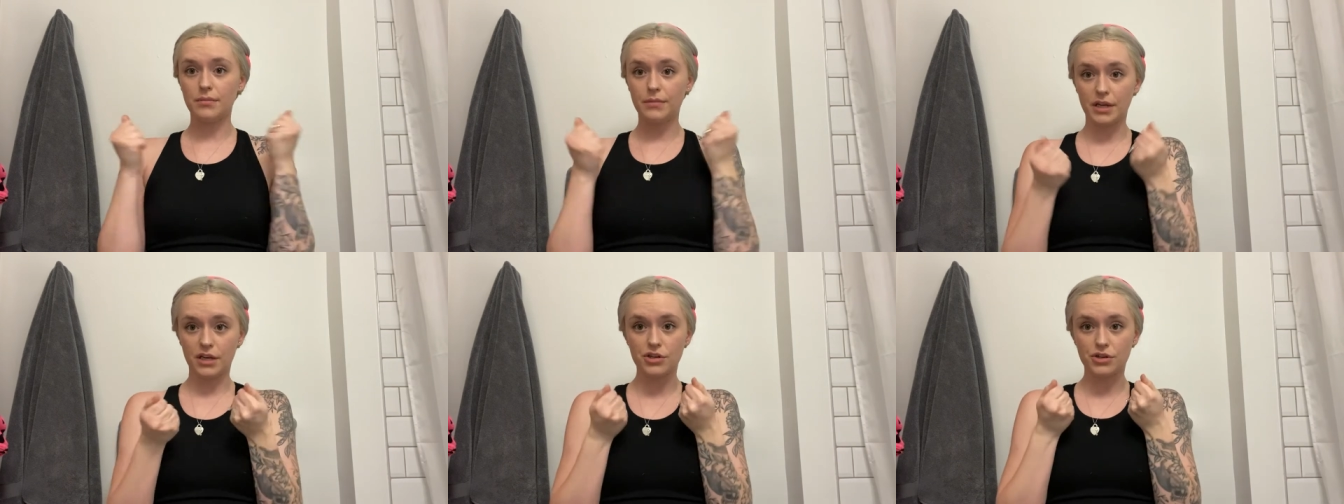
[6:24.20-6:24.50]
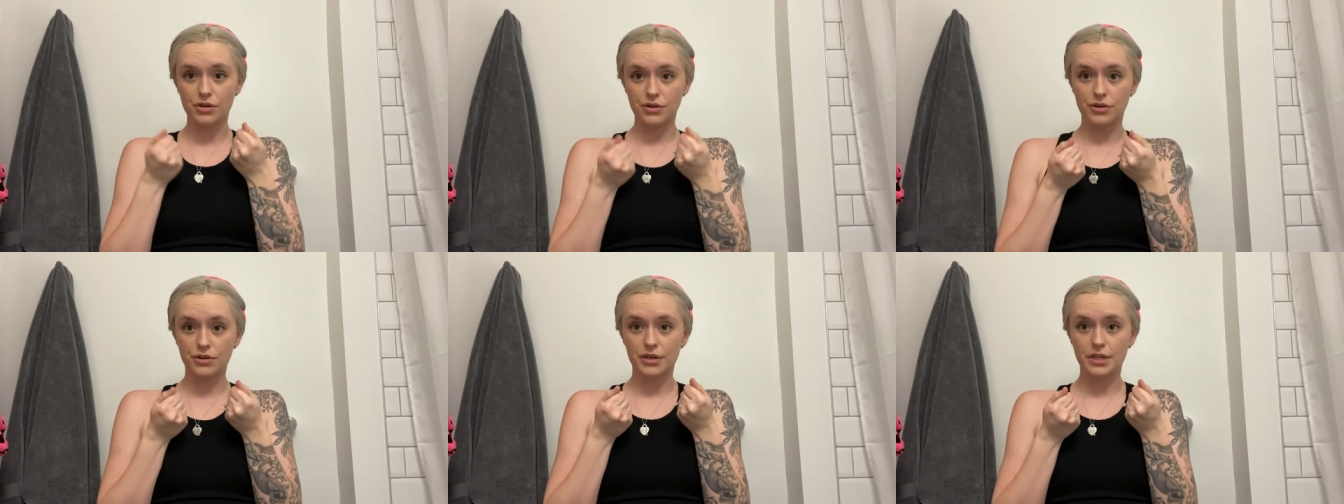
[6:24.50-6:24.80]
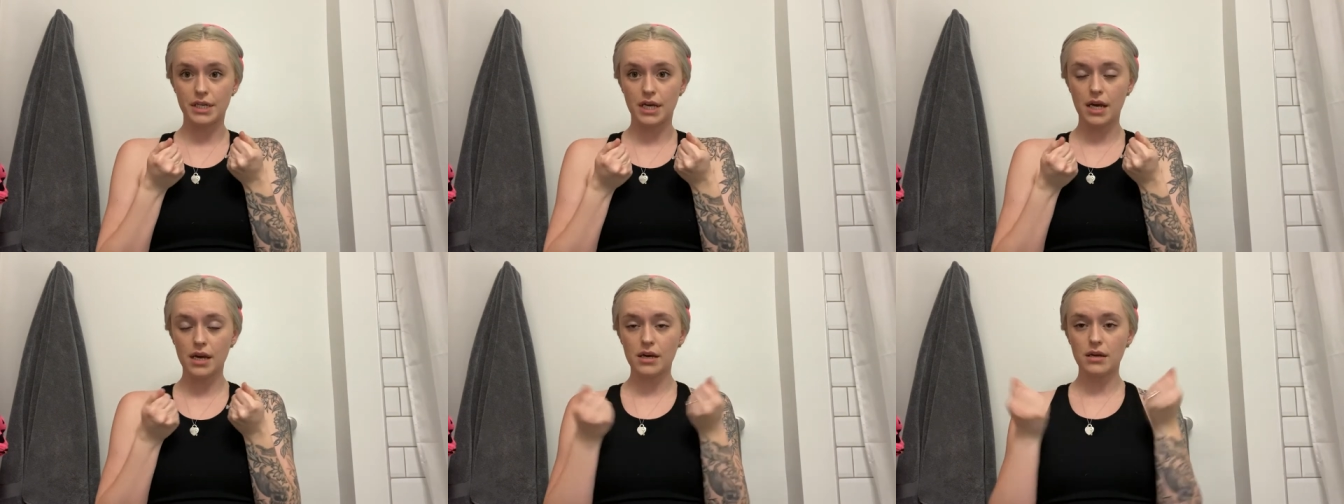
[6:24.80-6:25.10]
make sure they're
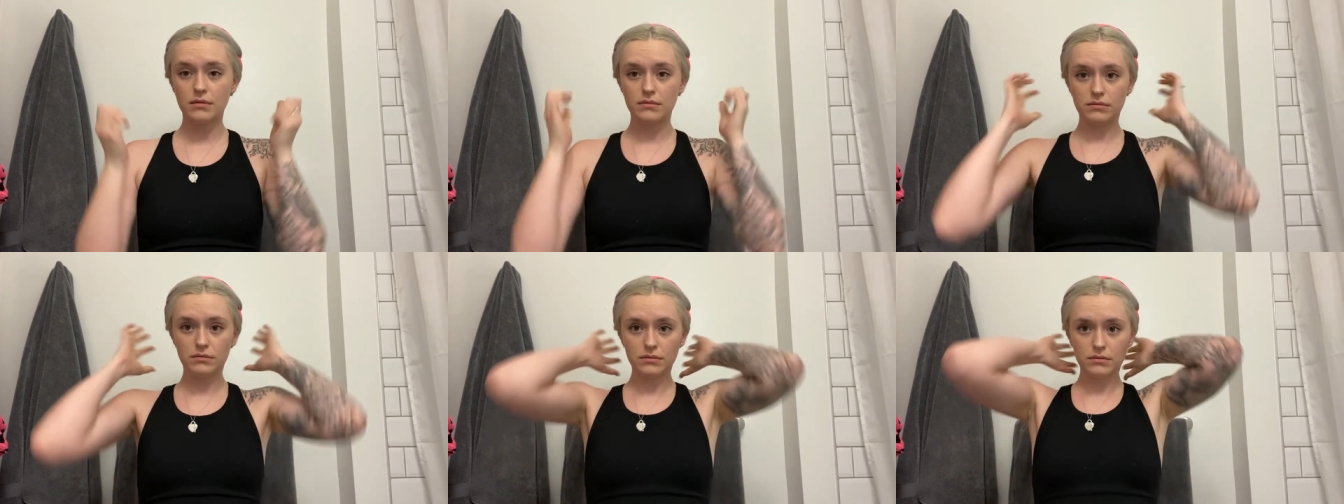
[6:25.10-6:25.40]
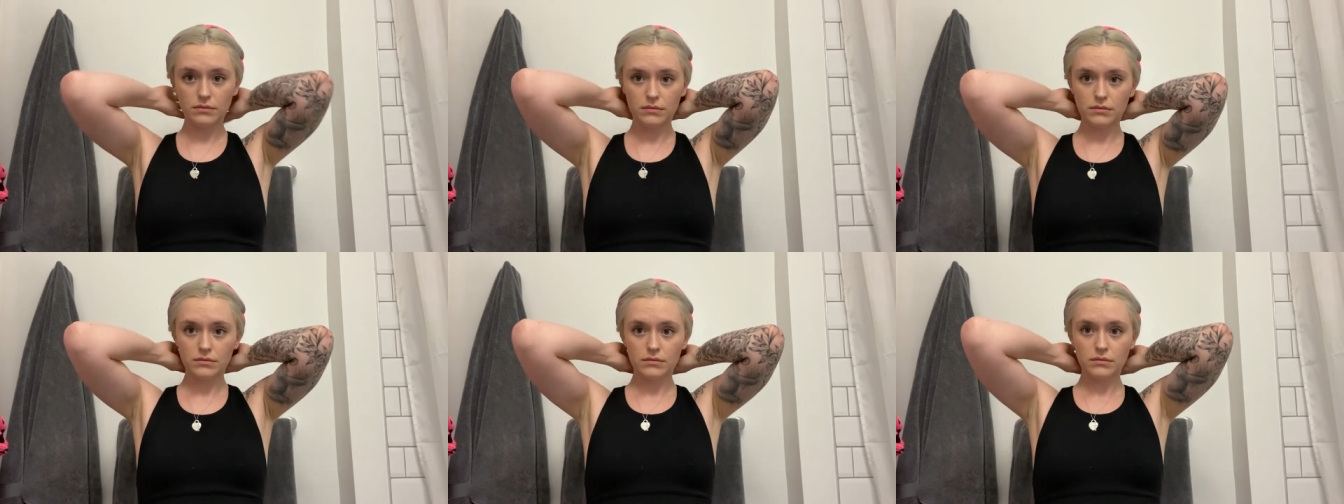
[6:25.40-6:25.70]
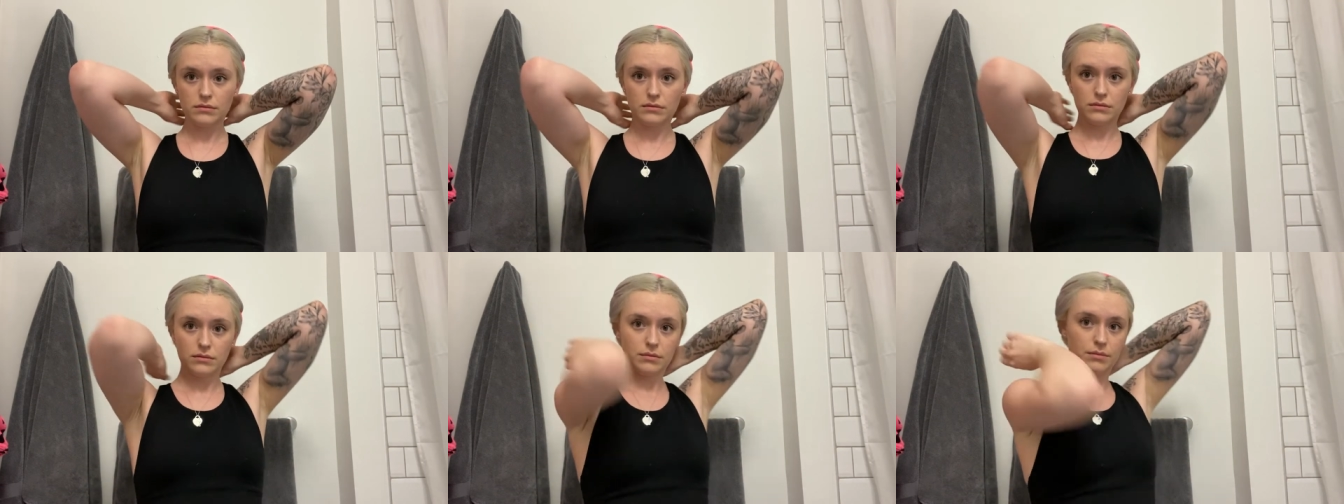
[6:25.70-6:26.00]
tight,
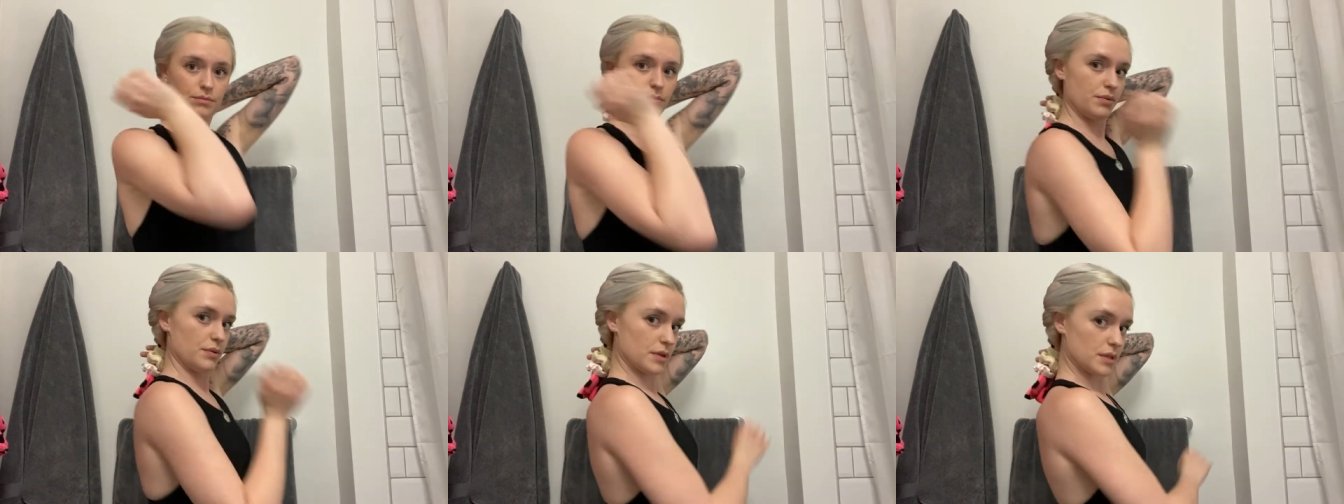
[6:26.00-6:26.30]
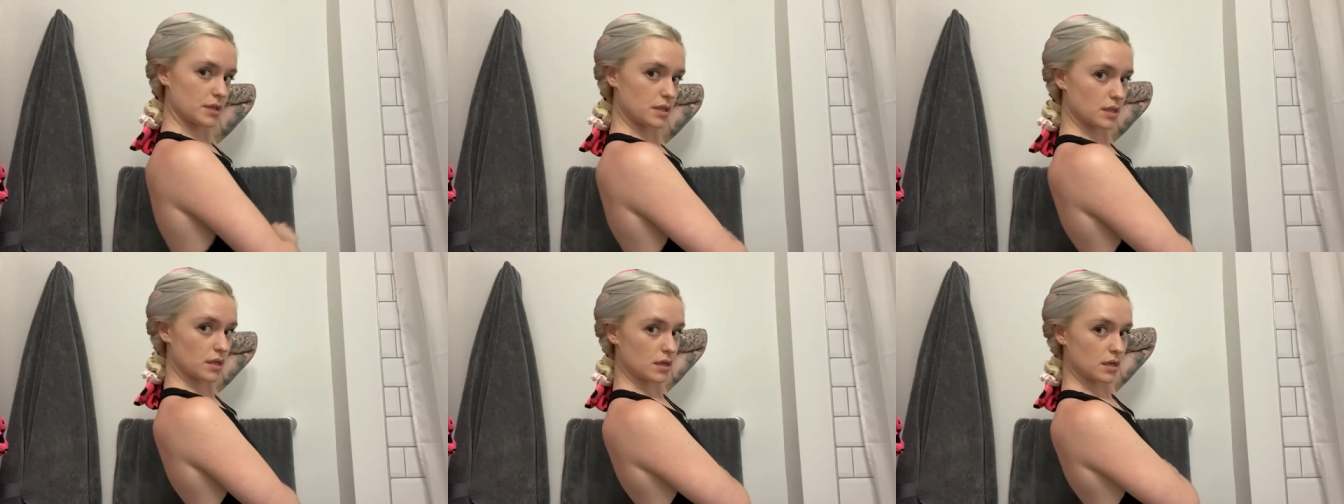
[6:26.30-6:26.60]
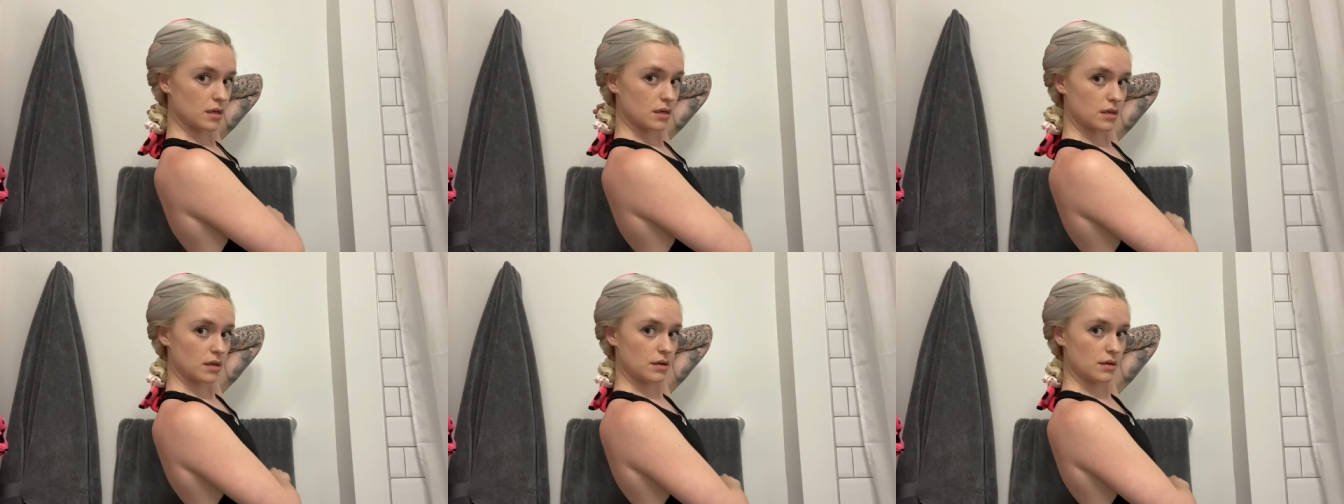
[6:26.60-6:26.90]
put the